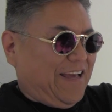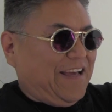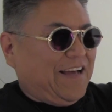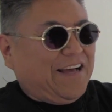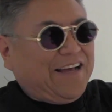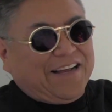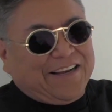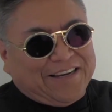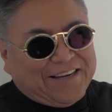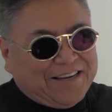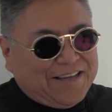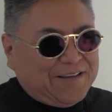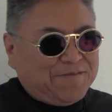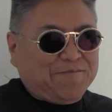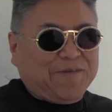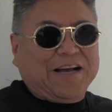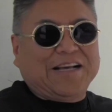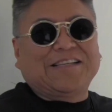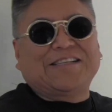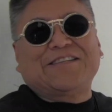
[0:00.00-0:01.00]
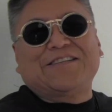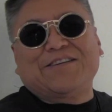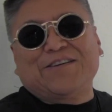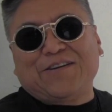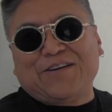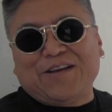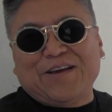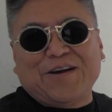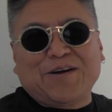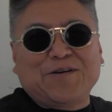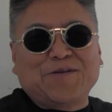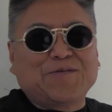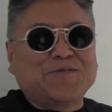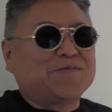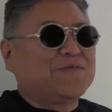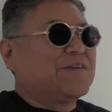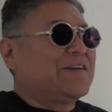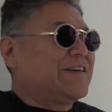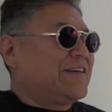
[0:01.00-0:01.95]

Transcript: and in my studio